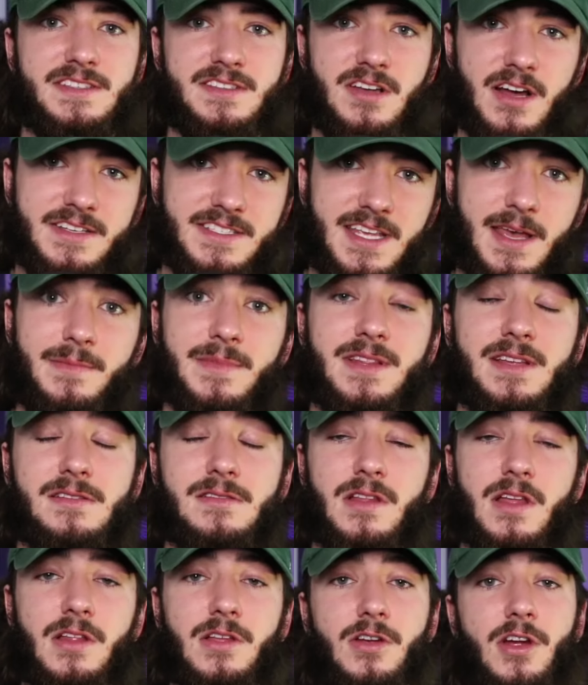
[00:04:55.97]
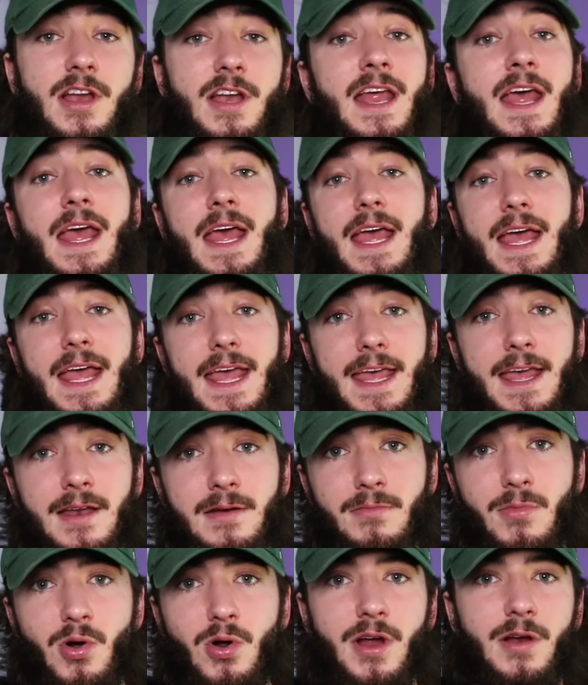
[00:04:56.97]
He's got Timothy Liljegren
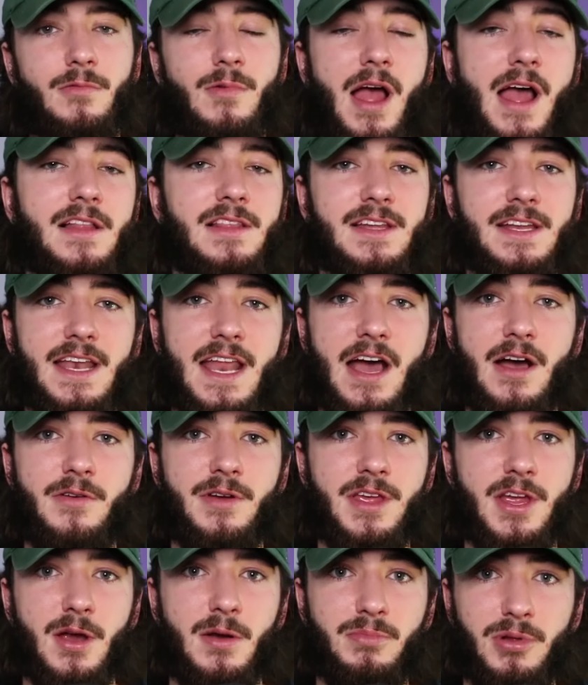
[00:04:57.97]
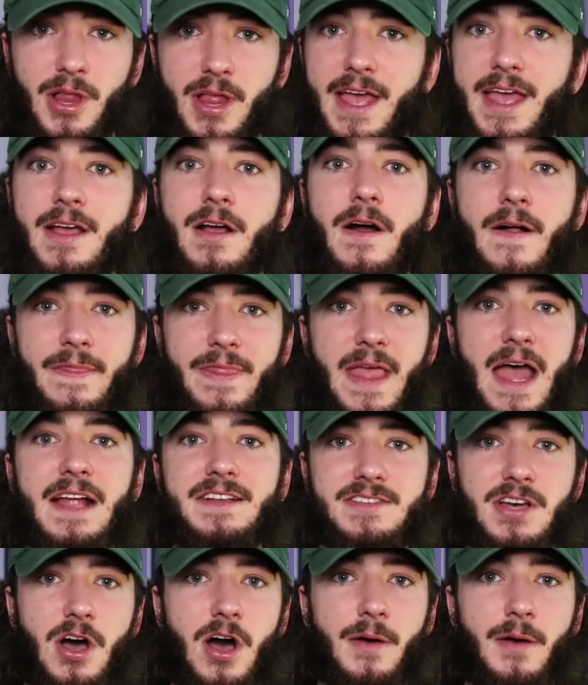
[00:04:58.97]
and Morgan Rielly now here playing on that